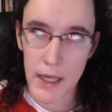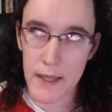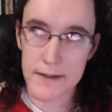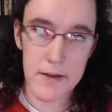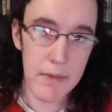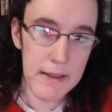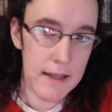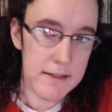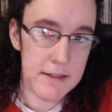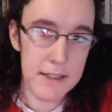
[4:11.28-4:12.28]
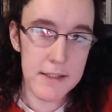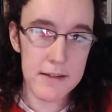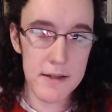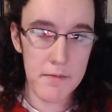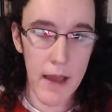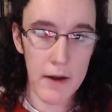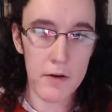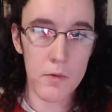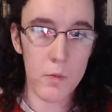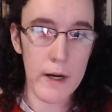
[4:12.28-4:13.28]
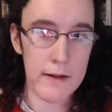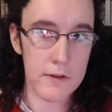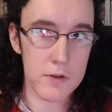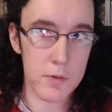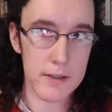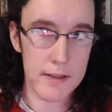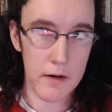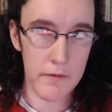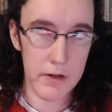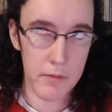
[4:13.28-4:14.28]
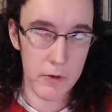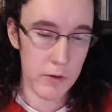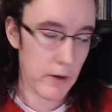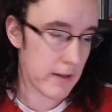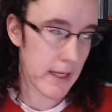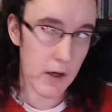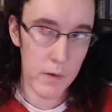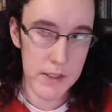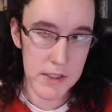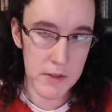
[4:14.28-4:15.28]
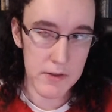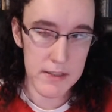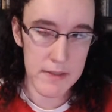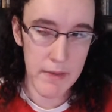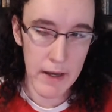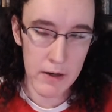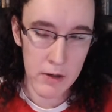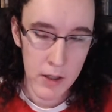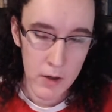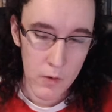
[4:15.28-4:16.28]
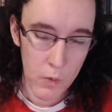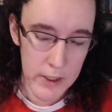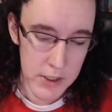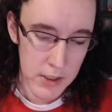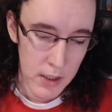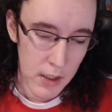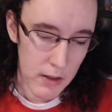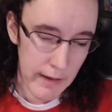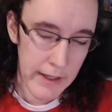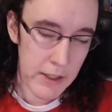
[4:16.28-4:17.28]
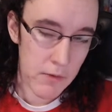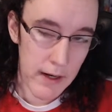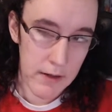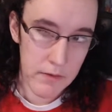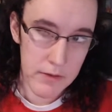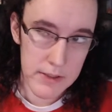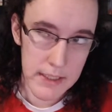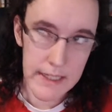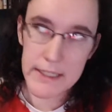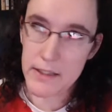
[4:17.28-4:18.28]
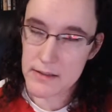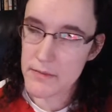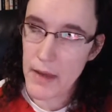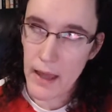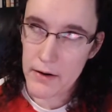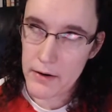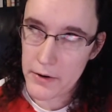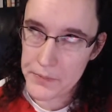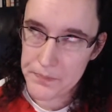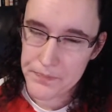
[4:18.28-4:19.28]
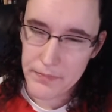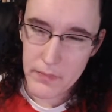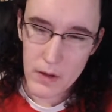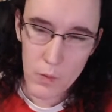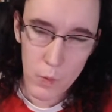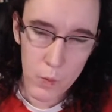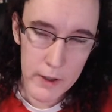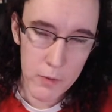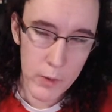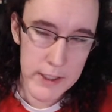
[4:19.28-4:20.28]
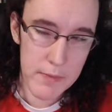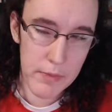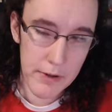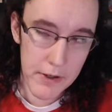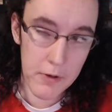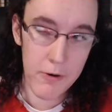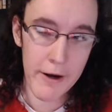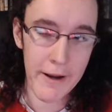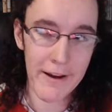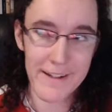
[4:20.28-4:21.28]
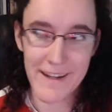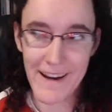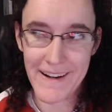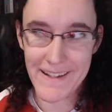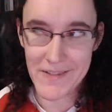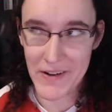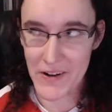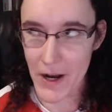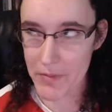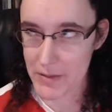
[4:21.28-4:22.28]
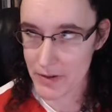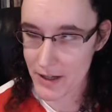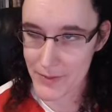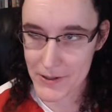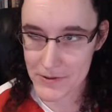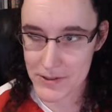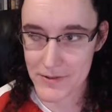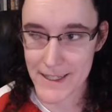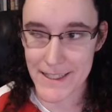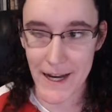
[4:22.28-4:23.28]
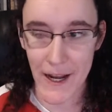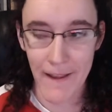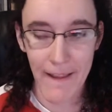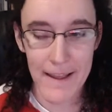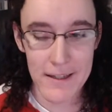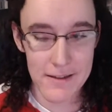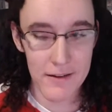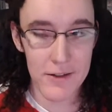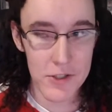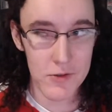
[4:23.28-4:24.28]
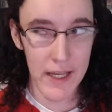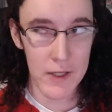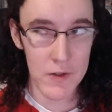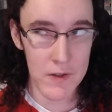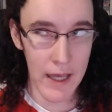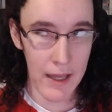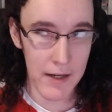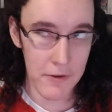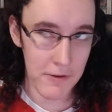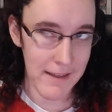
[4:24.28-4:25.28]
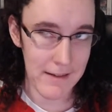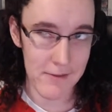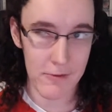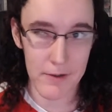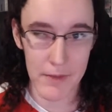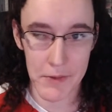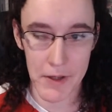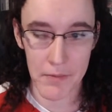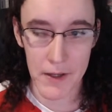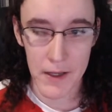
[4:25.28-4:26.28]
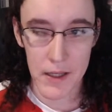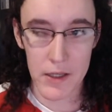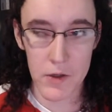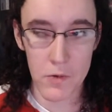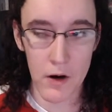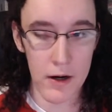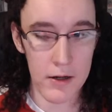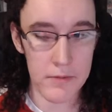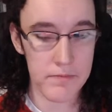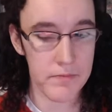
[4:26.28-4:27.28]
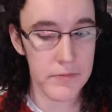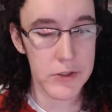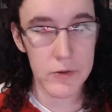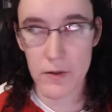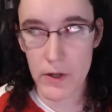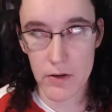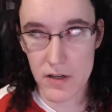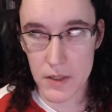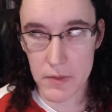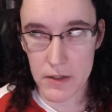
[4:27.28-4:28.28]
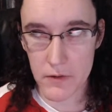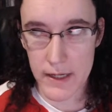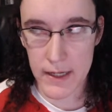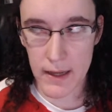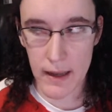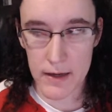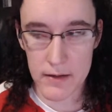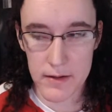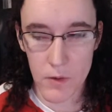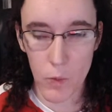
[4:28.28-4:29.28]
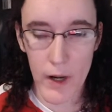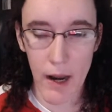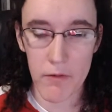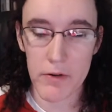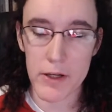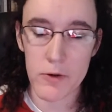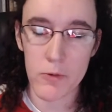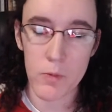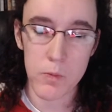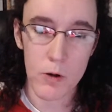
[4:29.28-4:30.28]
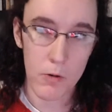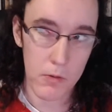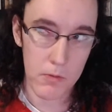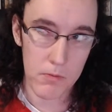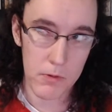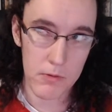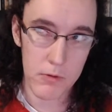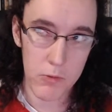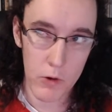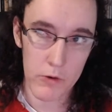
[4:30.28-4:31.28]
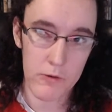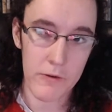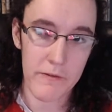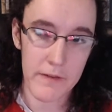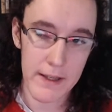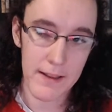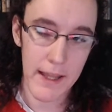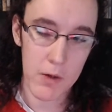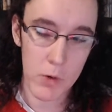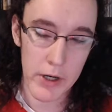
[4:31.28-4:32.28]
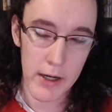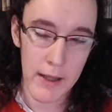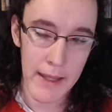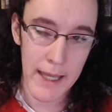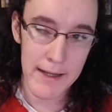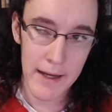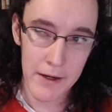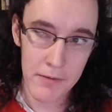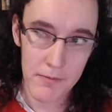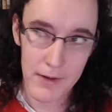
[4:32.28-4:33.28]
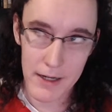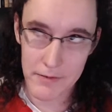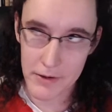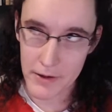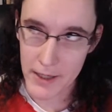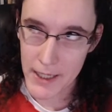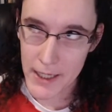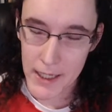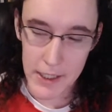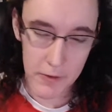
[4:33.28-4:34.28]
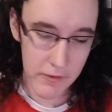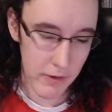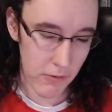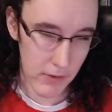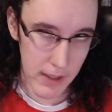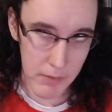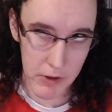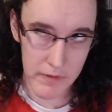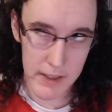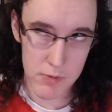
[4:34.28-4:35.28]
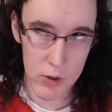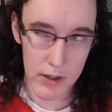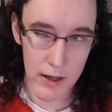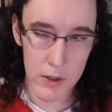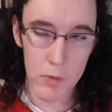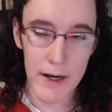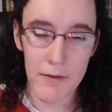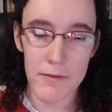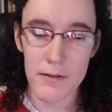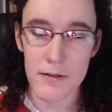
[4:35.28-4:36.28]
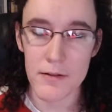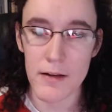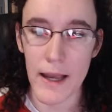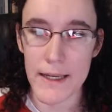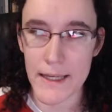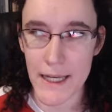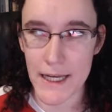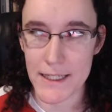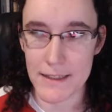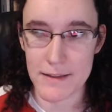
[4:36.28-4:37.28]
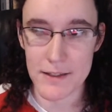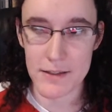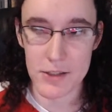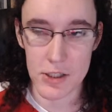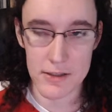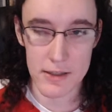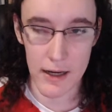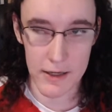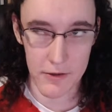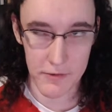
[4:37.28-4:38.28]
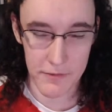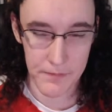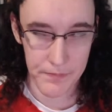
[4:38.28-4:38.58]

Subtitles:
And to me, that says it doesn't matter where those words come from or where they go into. It doesn't matter which client you're writing for today. It doesn't matter which book you're working on today. It doesn't matter how many blog posts you write today. As long as you get to that 3,000 word minimum, you are doing what you need to be doing. And whatever you quote unquote feel like working on that day, whatever you feel really motivated to work on, or whatever idea is just kind of